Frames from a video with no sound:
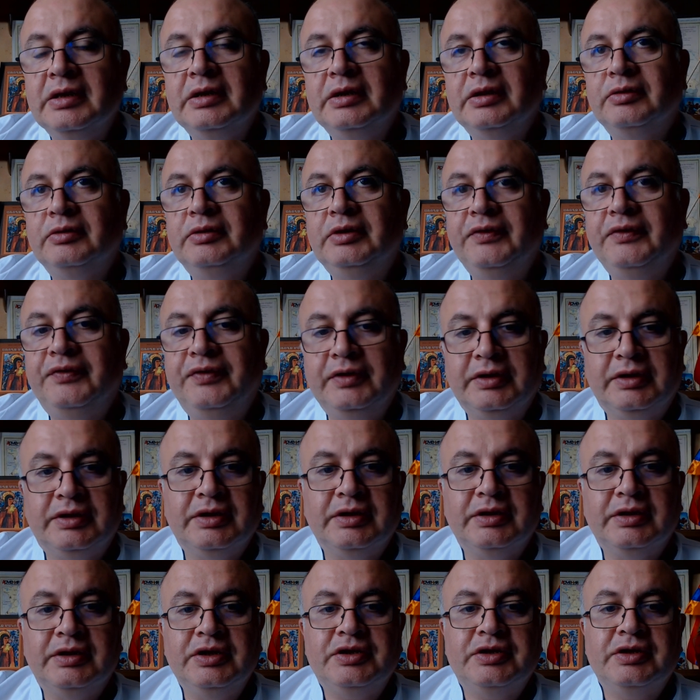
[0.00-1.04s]
Two different
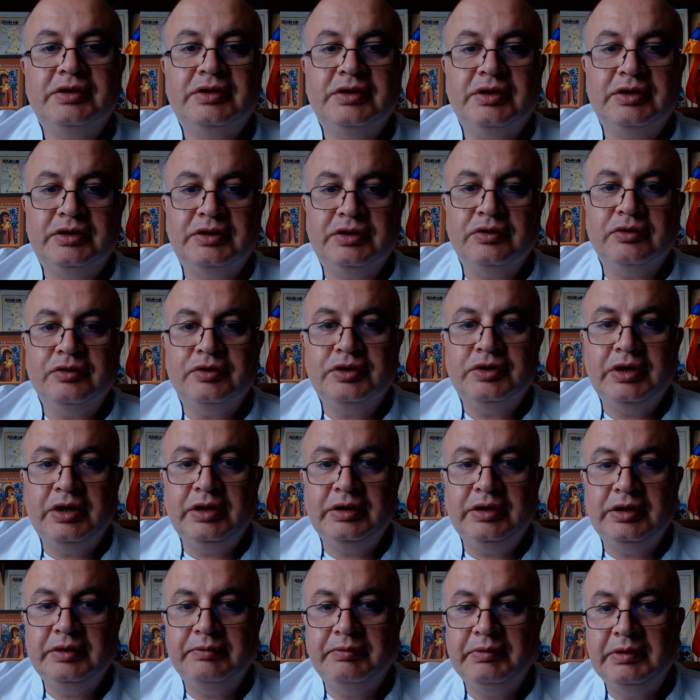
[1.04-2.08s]
conditions
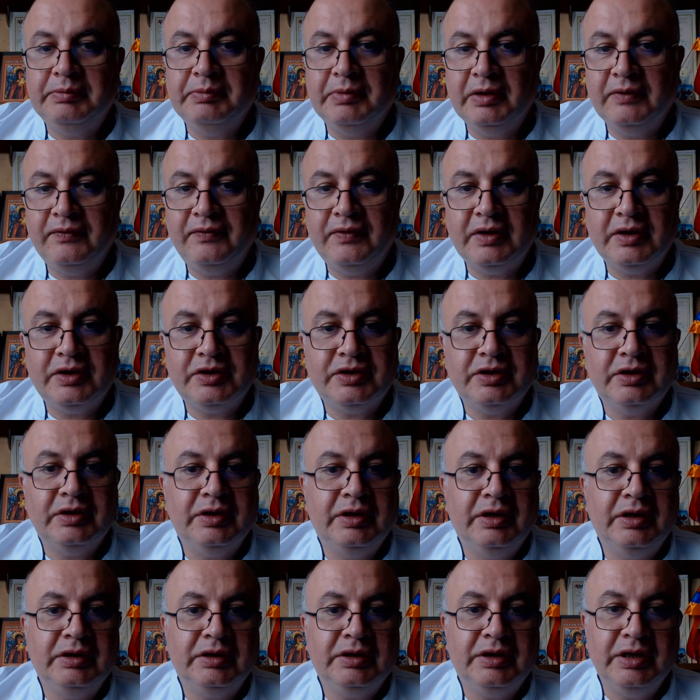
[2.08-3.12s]
associated with malfunction
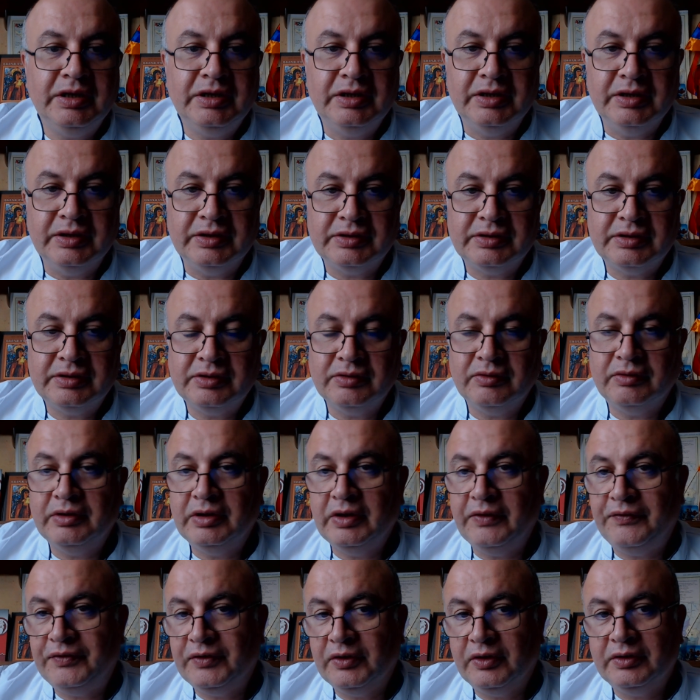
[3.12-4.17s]
and kidneys. So
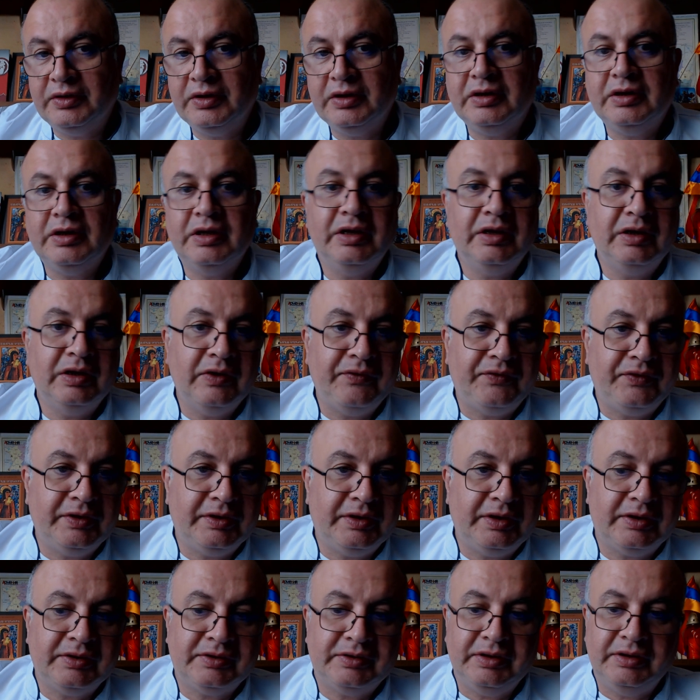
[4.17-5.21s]
nephrotic and
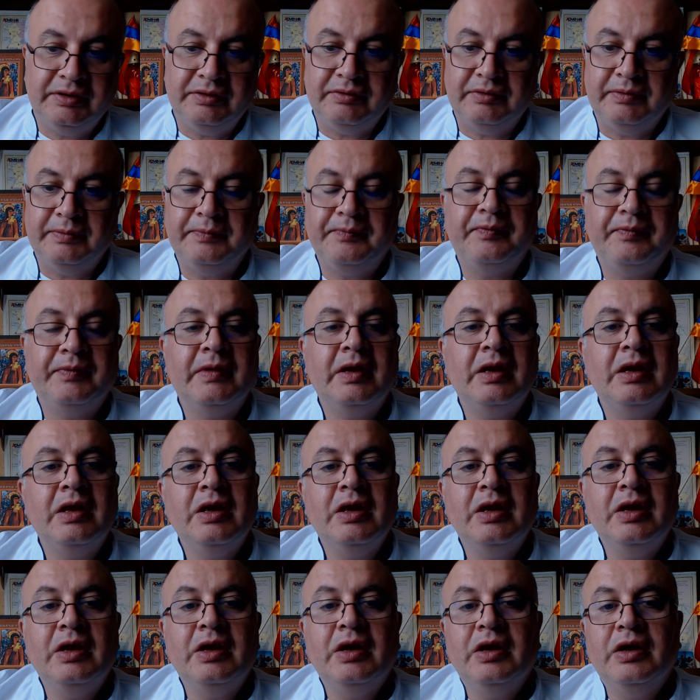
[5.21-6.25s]
nephritic syndrome.
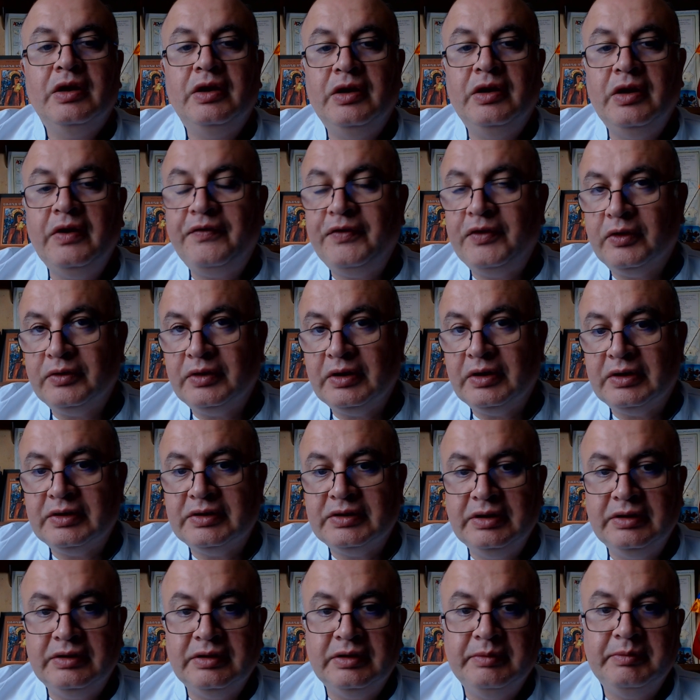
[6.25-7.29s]
Nephrotic
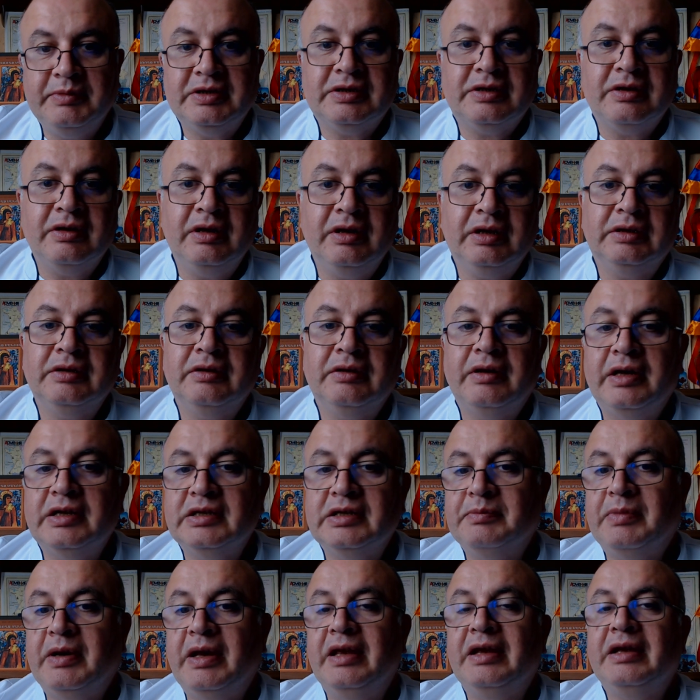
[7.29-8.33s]
syndrome is
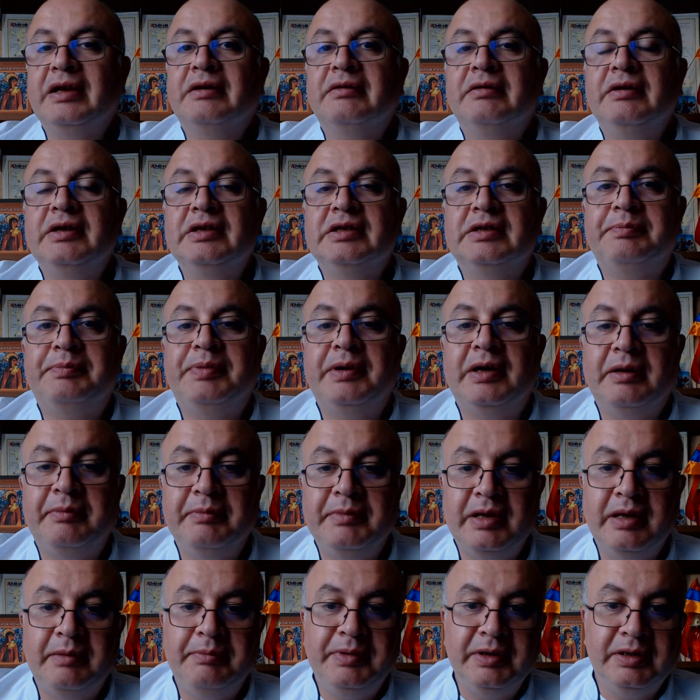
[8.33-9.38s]
characterized by increased
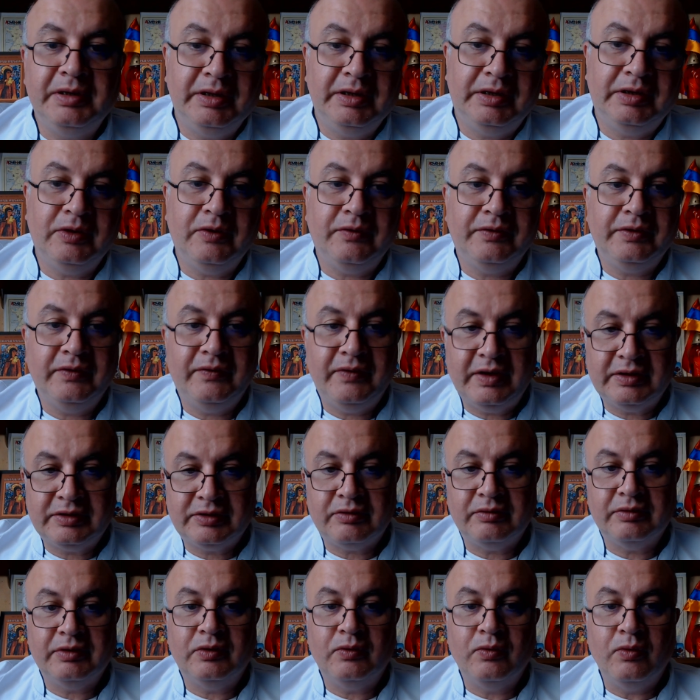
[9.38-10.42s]
permeability of the
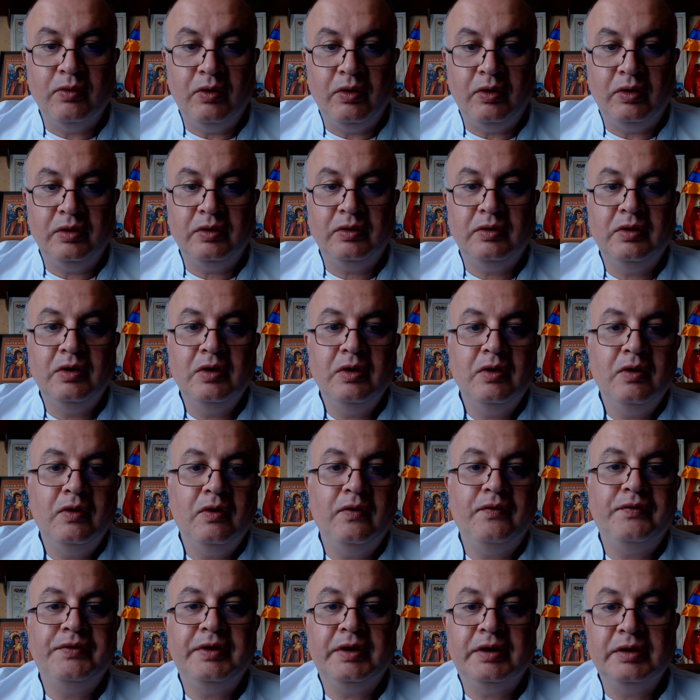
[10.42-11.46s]
vascular wall
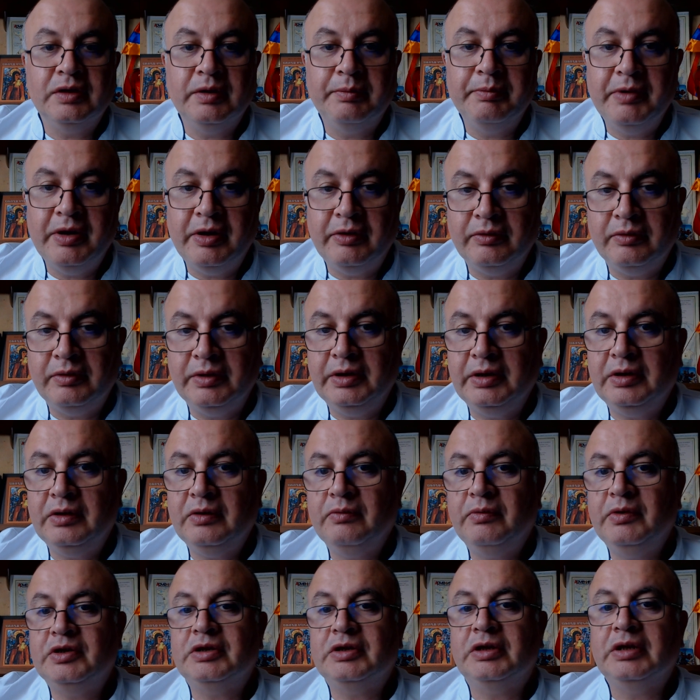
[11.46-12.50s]
of the glomeruli,
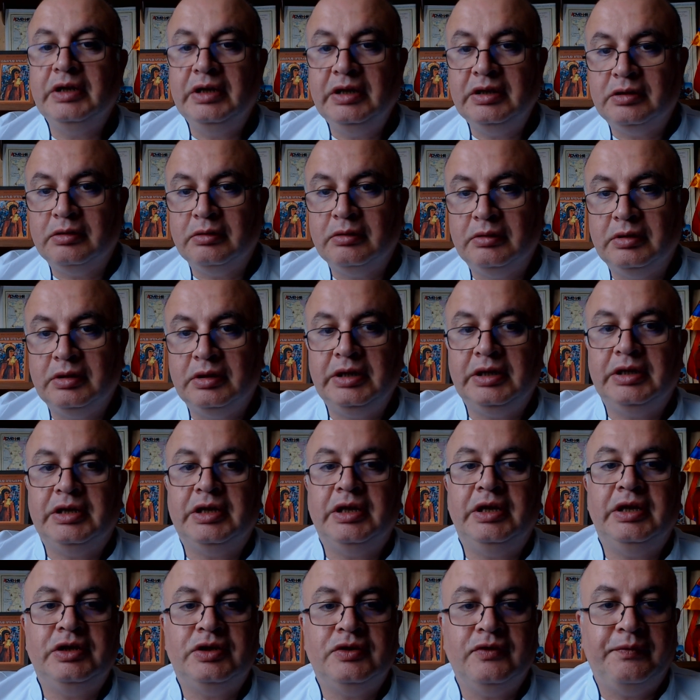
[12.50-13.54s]
which leads to the
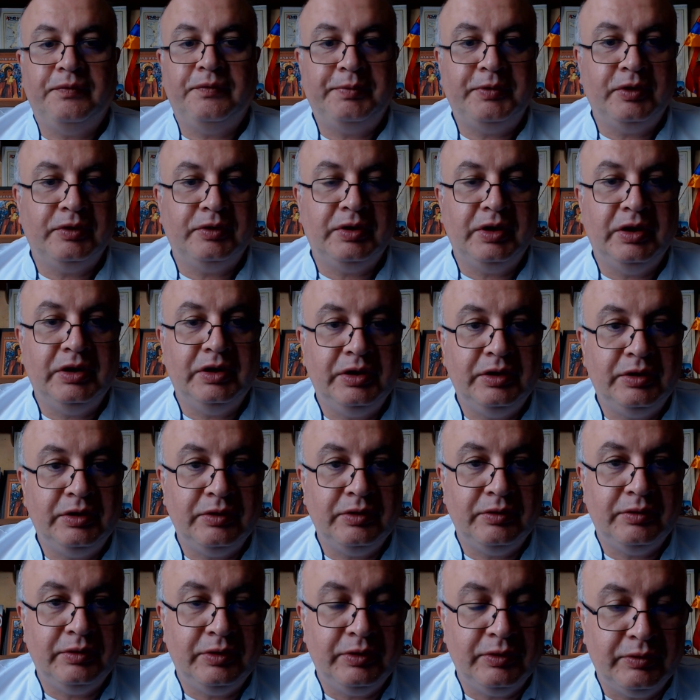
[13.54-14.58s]
leakage of protein
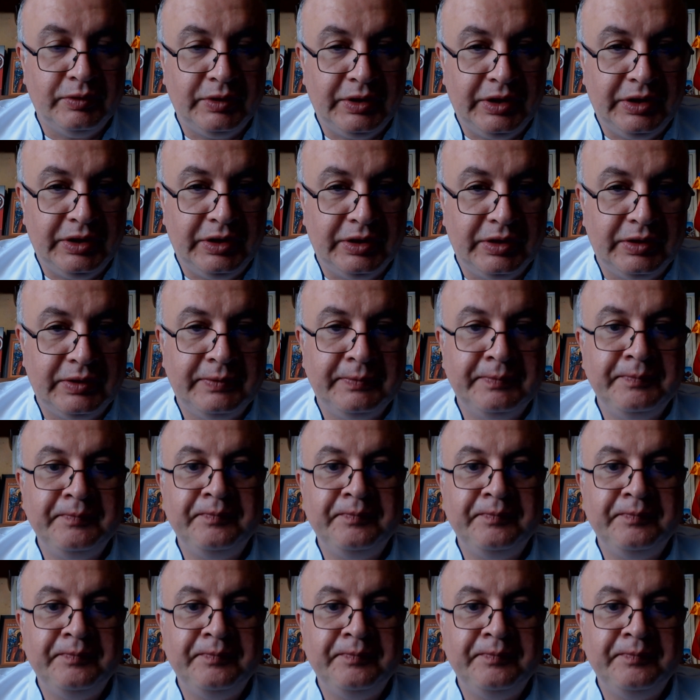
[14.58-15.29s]
into the urine.